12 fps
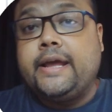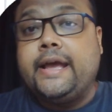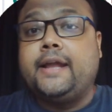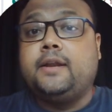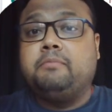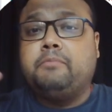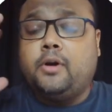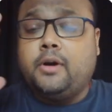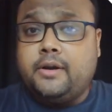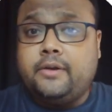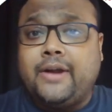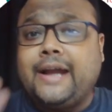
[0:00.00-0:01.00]
And
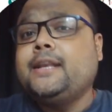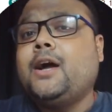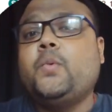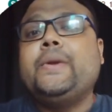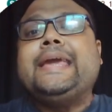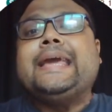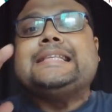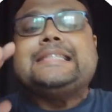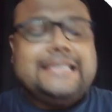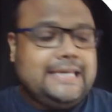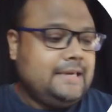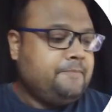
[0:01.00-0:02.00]
on right now, we can
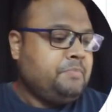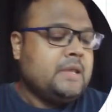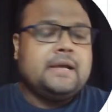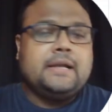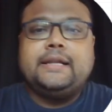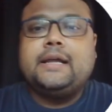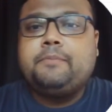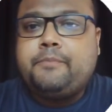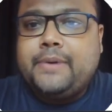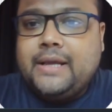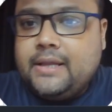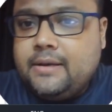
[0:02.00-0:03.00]
see that
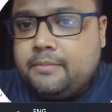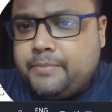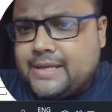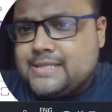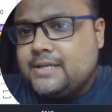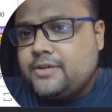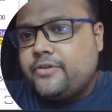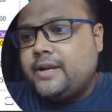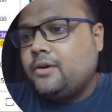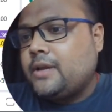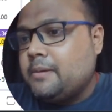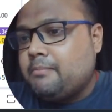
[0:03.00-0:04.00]
in present trend,
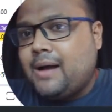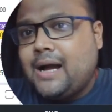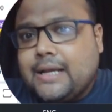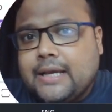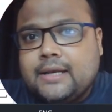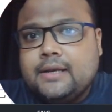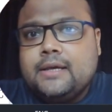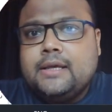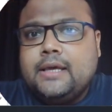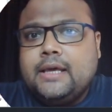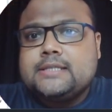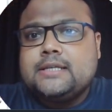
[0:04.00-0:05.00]
okay, market
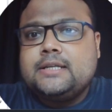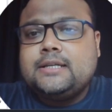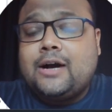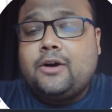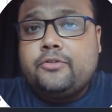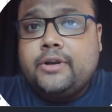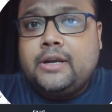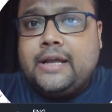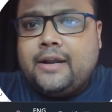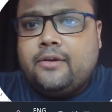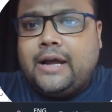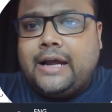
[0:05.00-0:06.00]
is in downtrend,
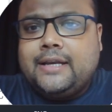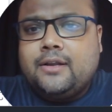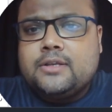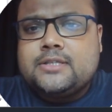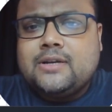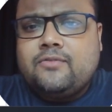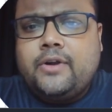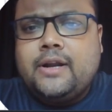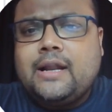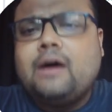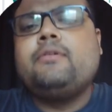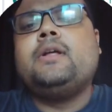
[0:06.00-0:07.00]
and right now somewhere
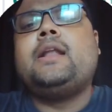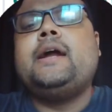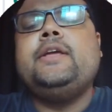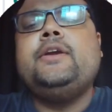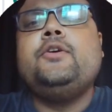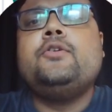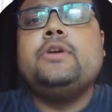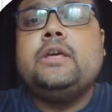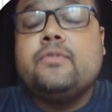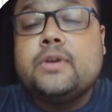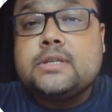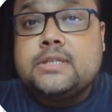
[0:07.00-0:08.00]
down the line,
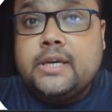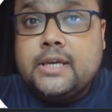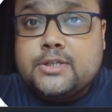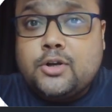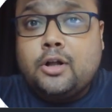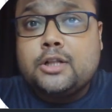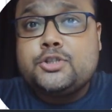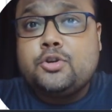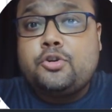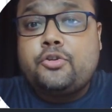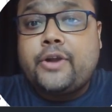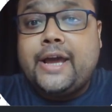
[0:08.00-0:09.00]
EURUSD is also
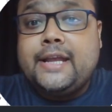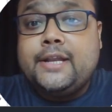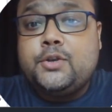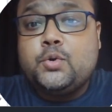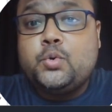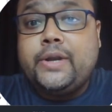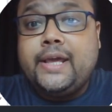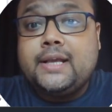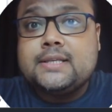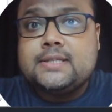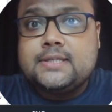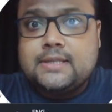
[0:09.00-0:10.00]
trying to take
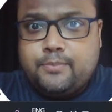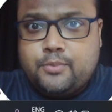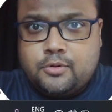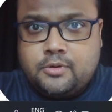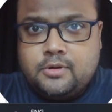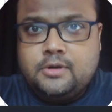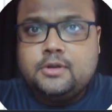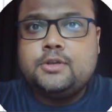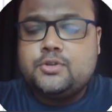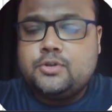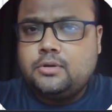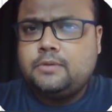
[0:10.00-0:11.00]
support.
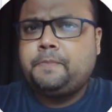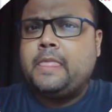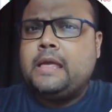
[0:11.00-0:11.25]
So